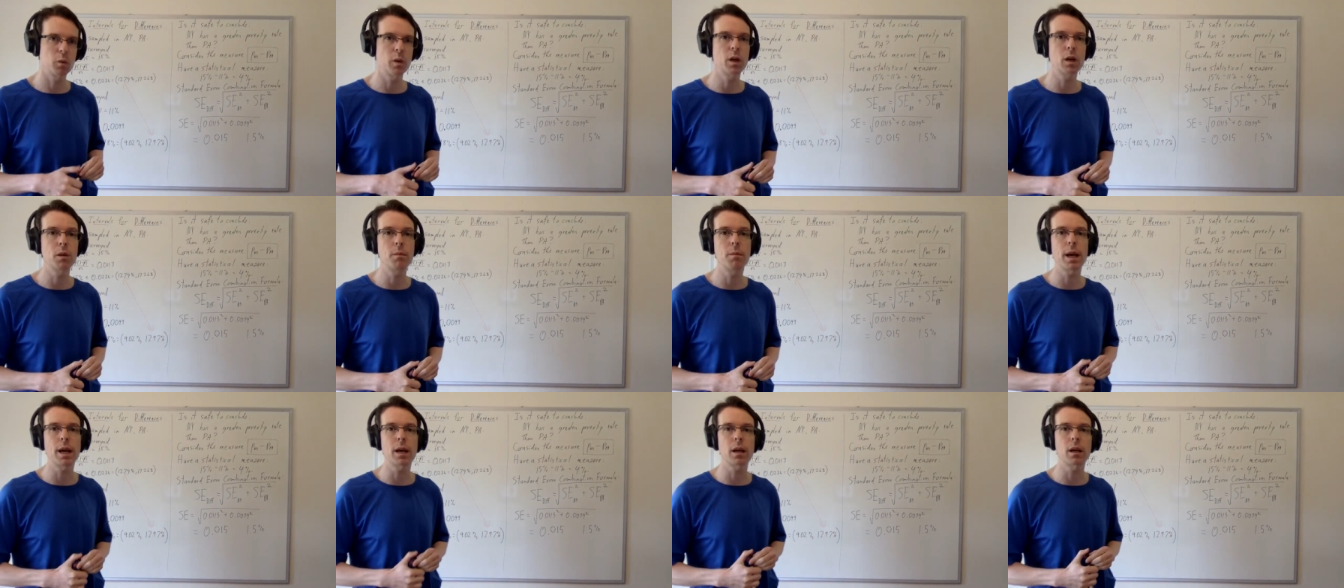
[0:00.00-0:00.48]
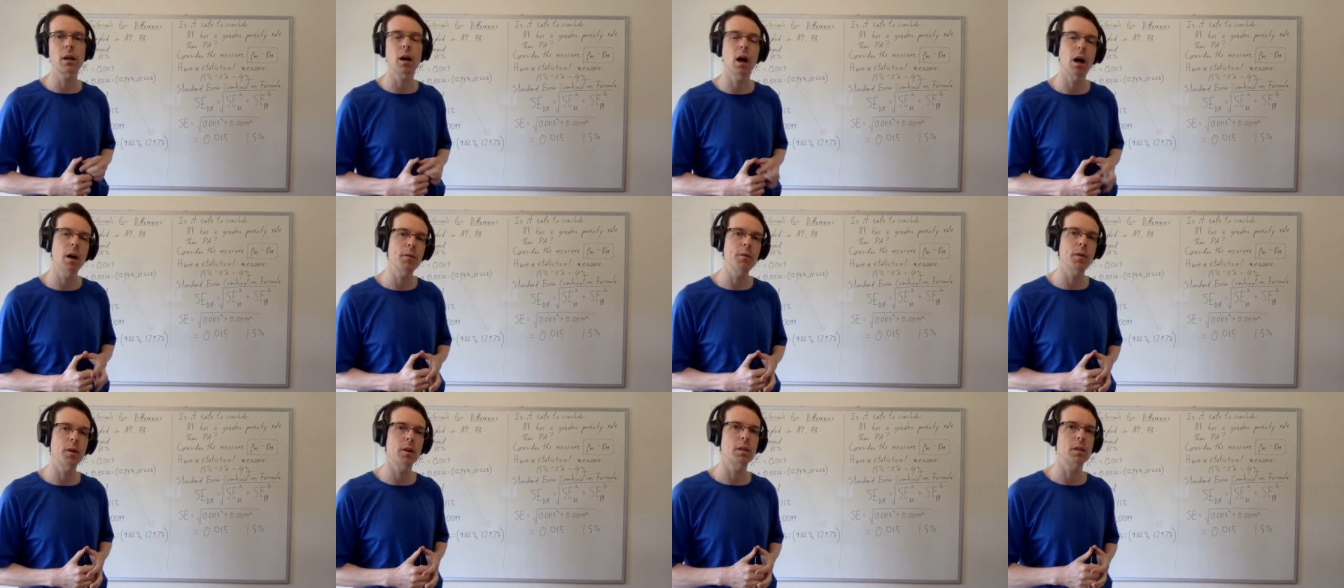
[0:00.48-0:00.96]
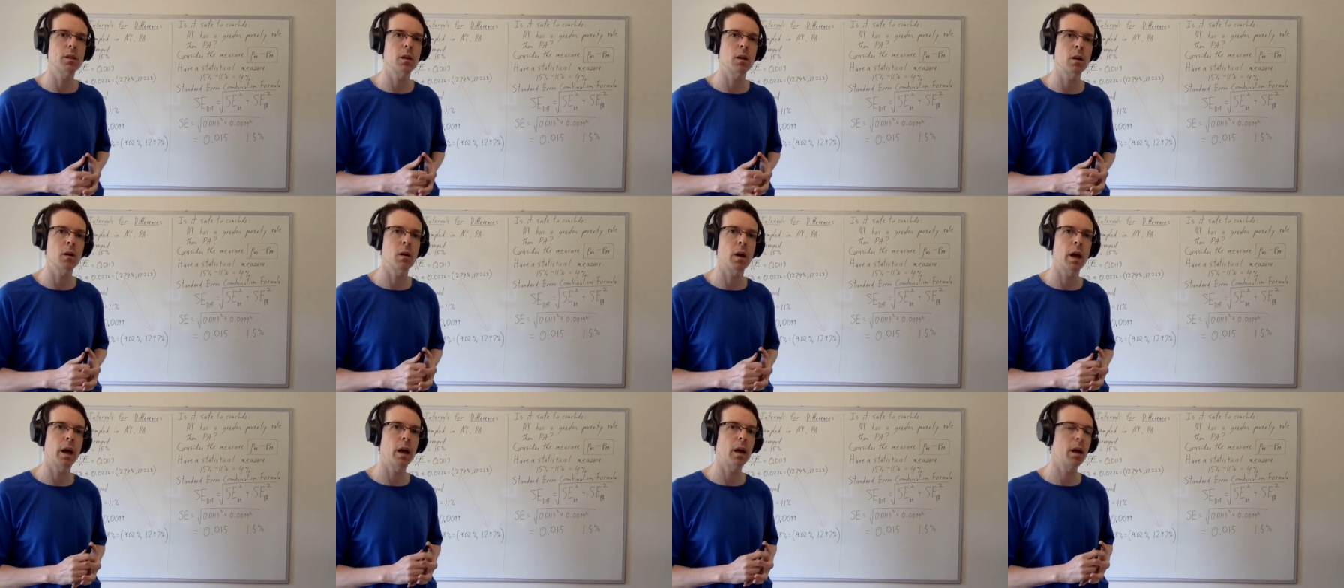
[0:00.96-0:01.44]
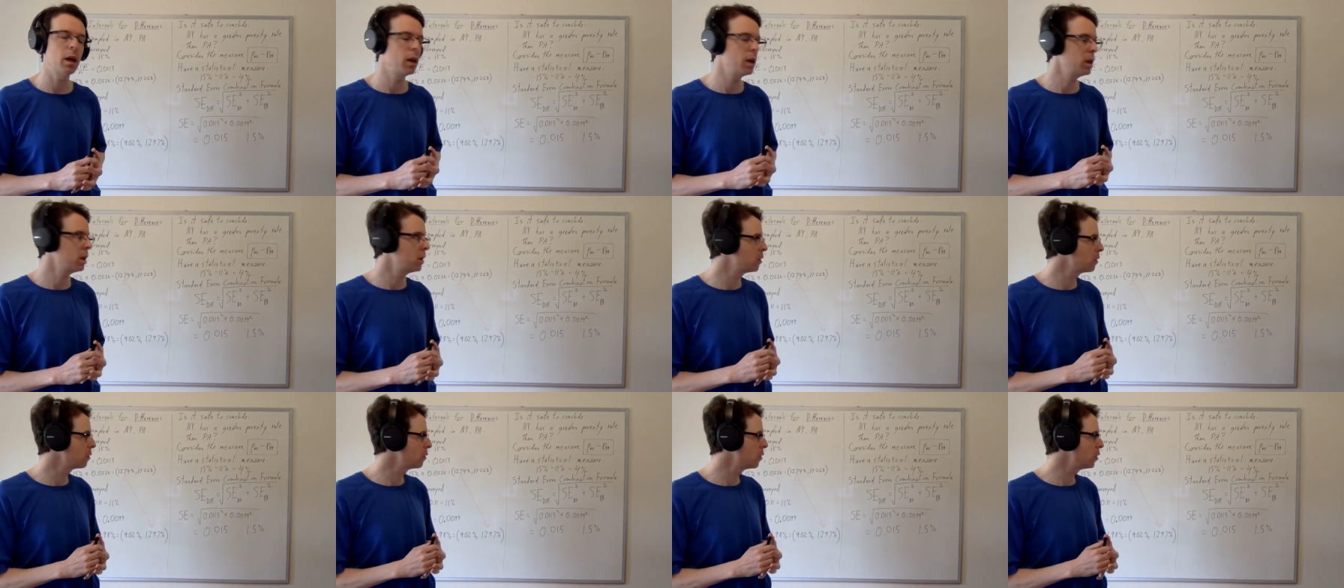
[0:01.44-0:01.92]
We can make a confidence er
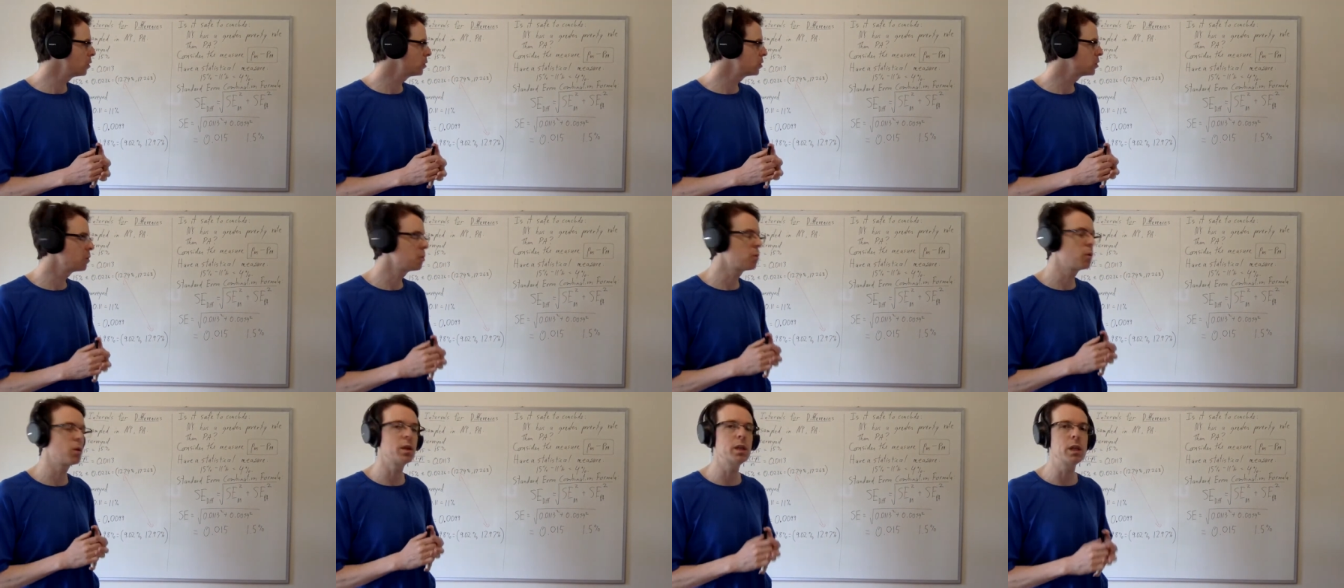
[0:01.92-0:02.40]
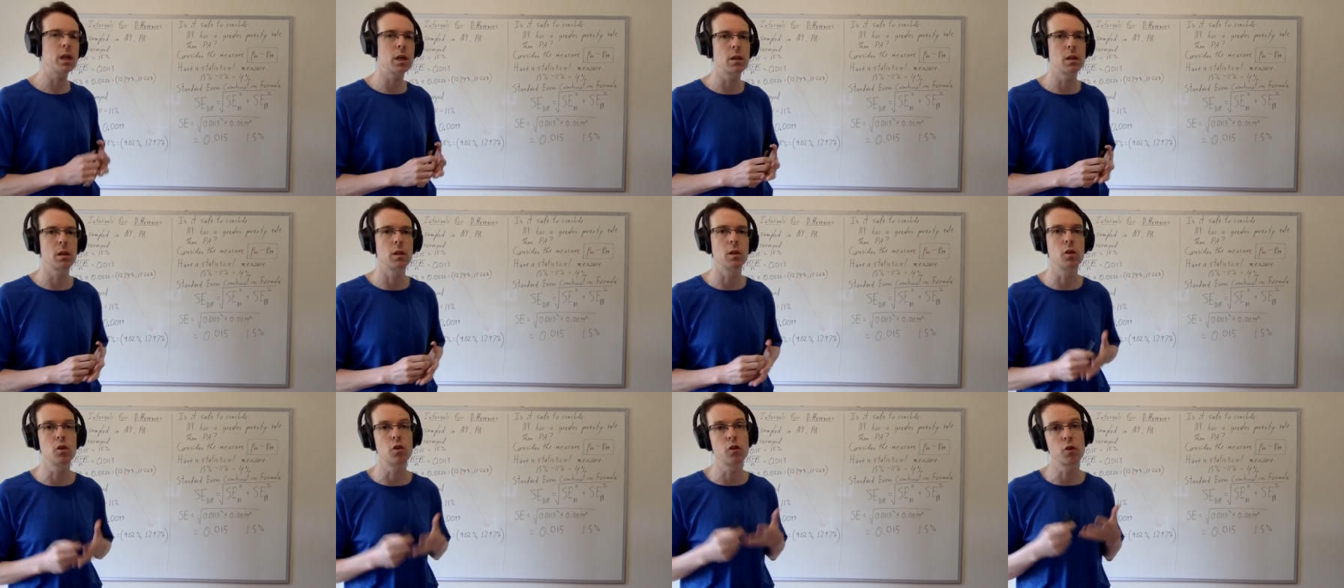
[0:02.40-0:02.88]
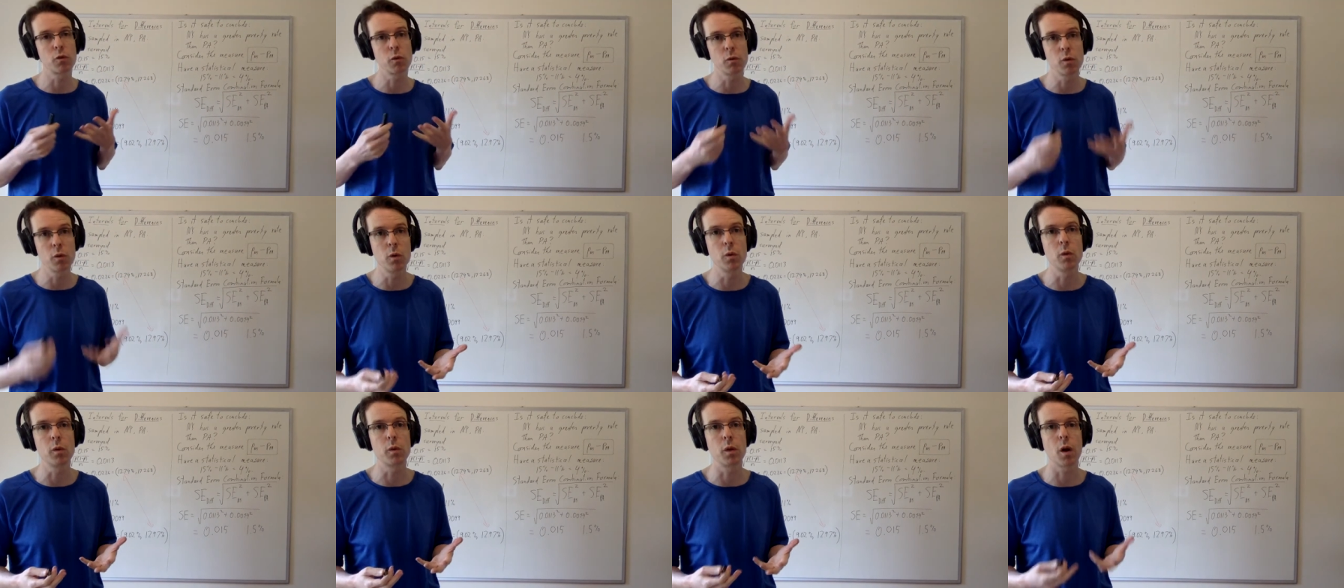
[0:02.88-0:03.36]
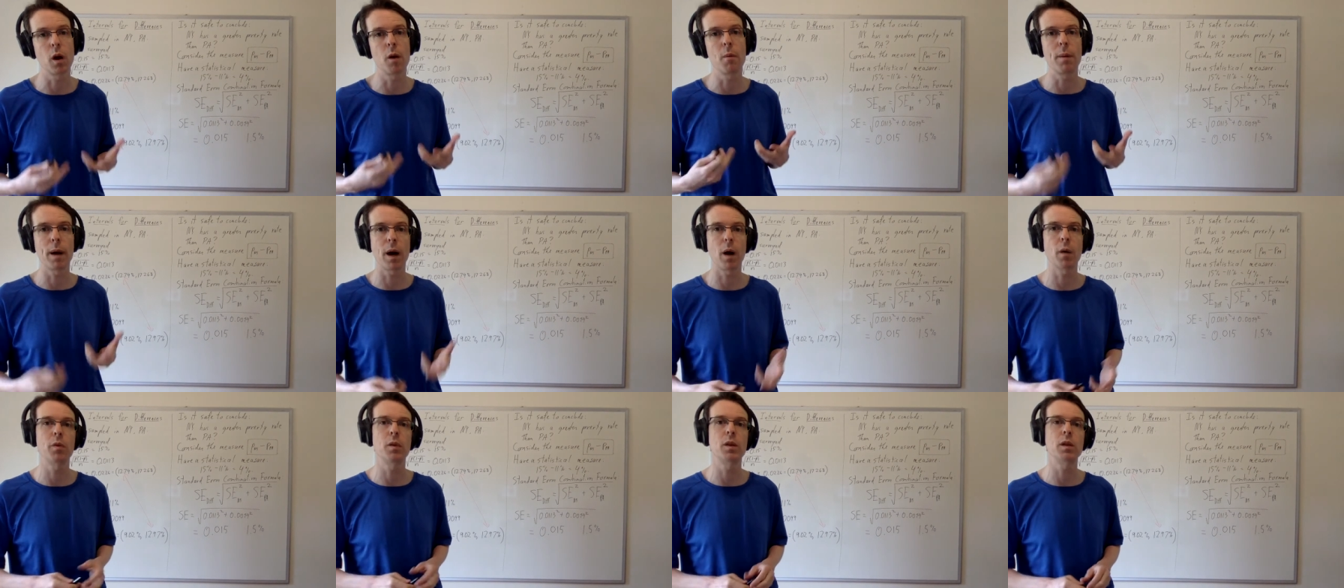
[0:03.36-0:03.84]
interval to predict the truth
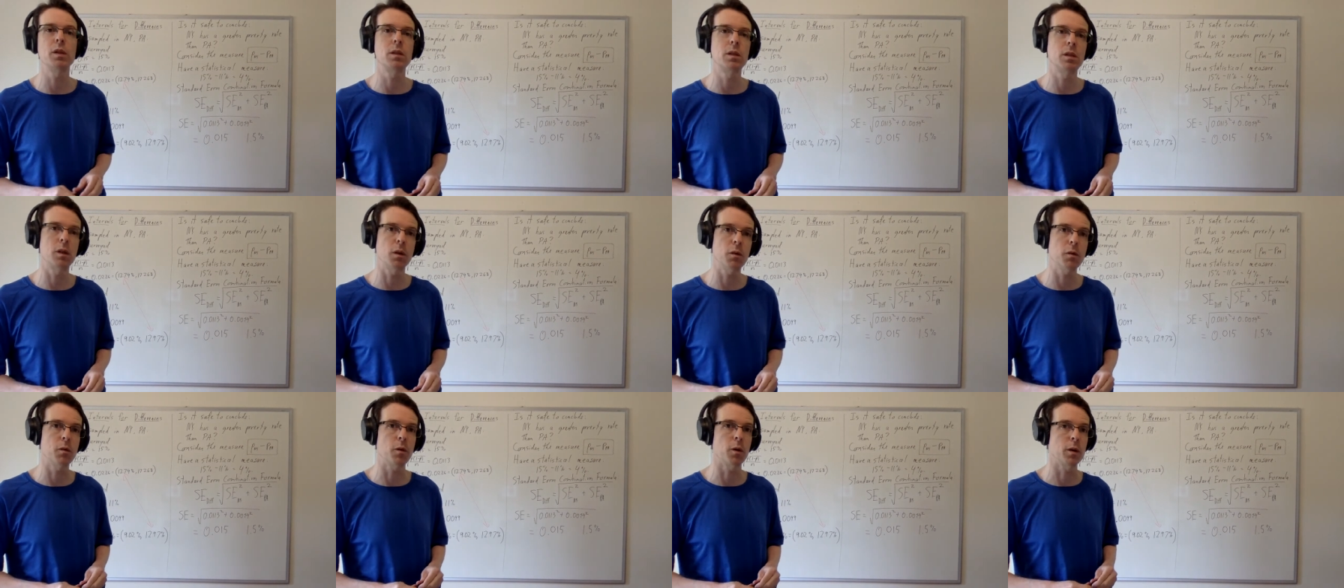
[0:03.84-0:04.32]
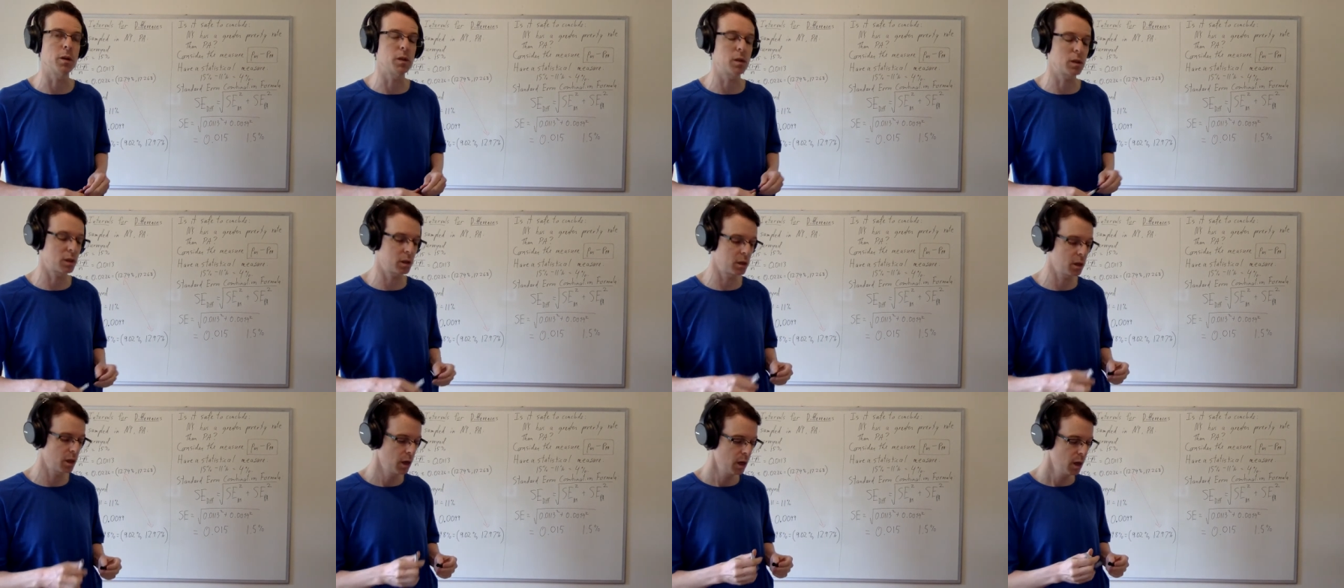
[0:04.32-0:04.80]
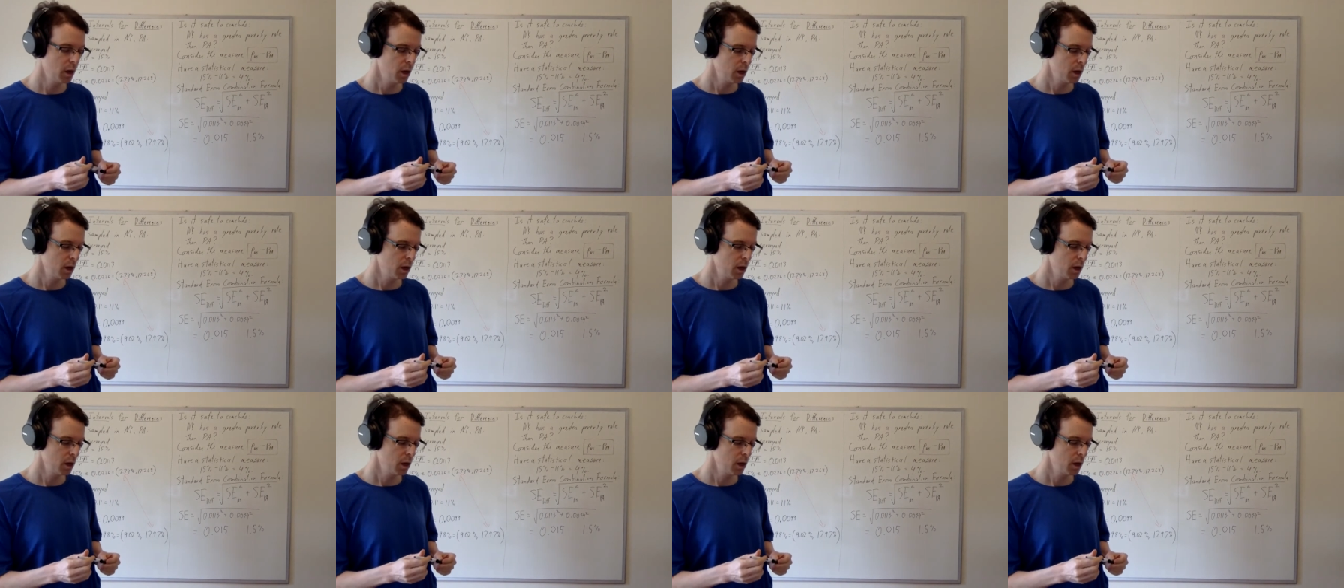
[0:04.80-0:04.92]
about the difference.